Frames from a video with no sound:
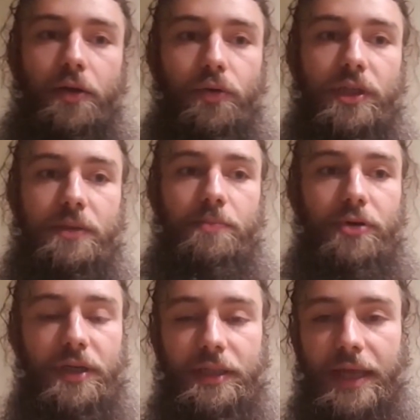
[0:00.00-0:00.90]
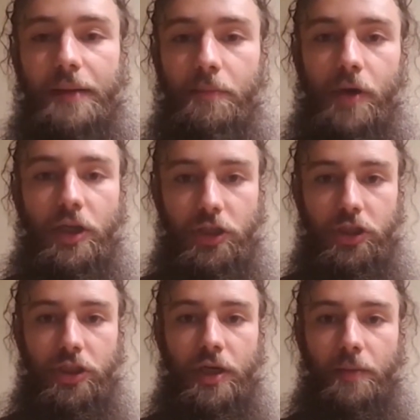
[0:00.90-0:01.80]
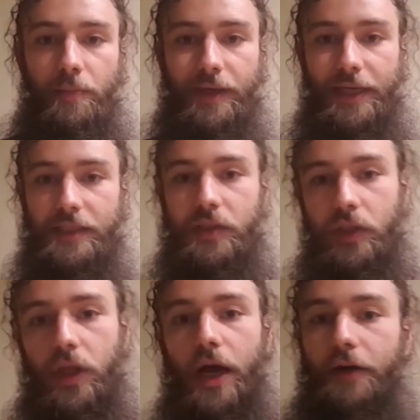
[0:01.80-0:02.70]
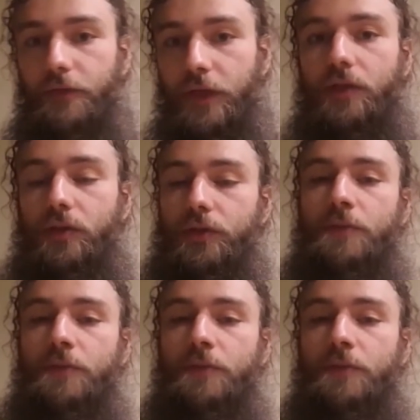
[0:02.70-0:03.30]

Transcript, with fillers: who doesn't put in that much, but gets a lot of yield.